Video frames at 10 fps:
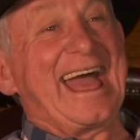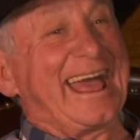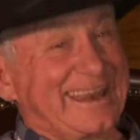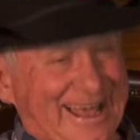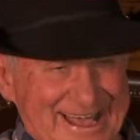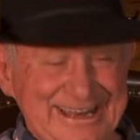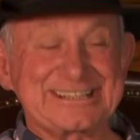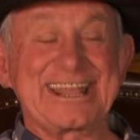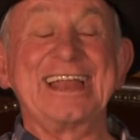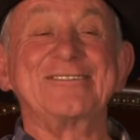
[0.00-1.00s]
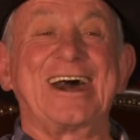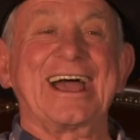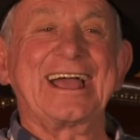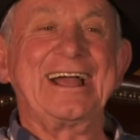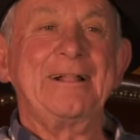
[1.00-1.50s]
And I understand
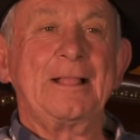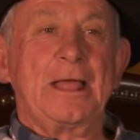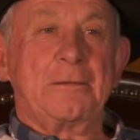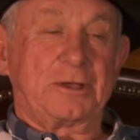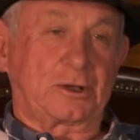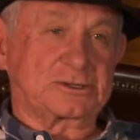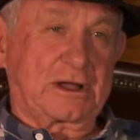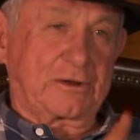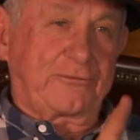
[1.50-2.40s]
why. Because I've